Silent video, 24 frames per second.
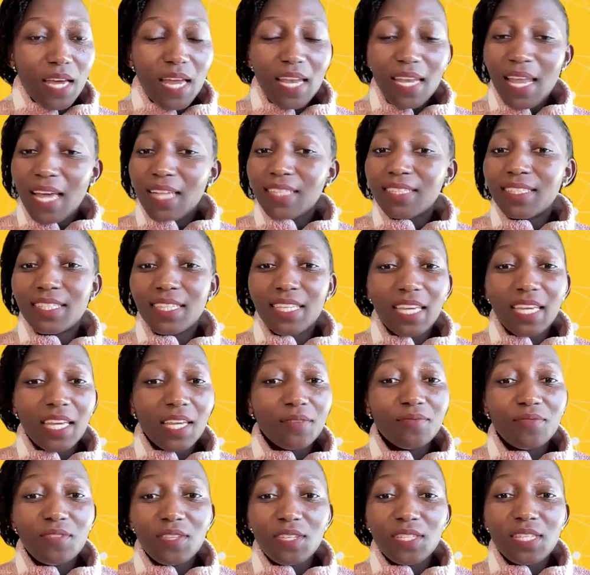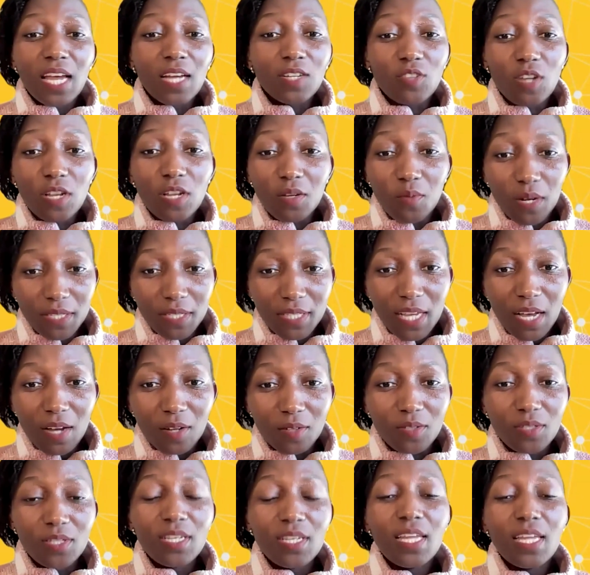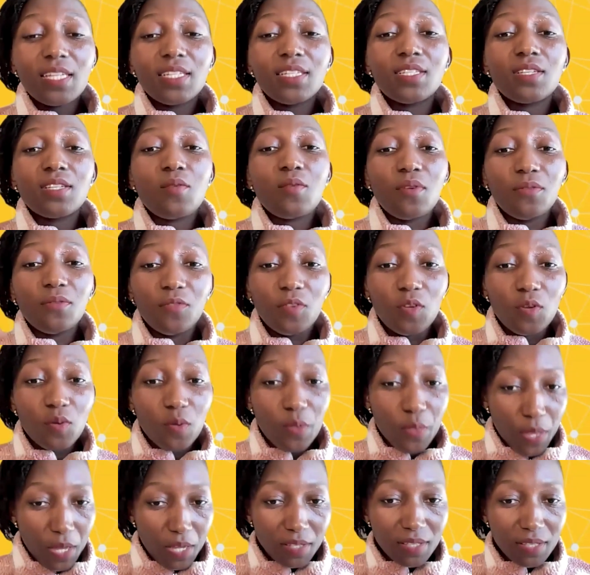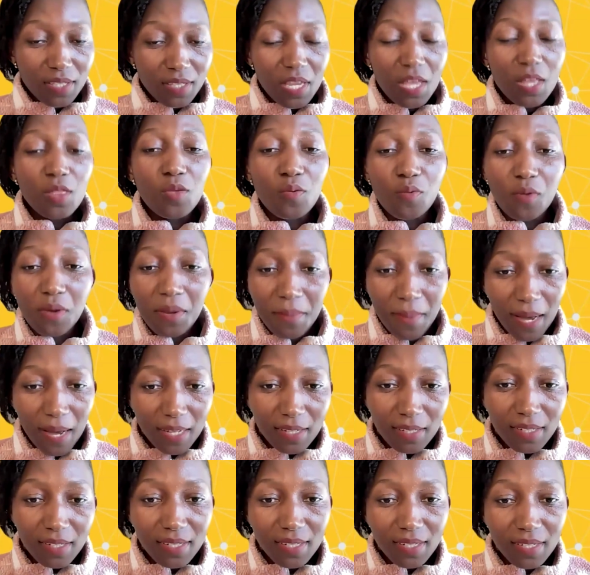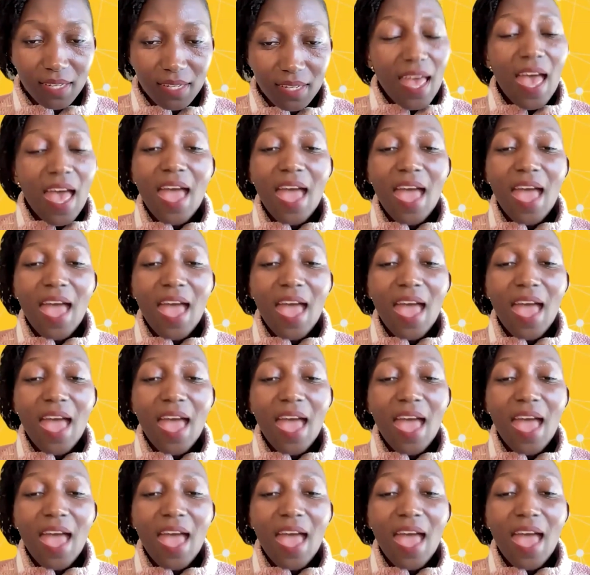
Let's see if this actually works out. Let's review this in 3 months.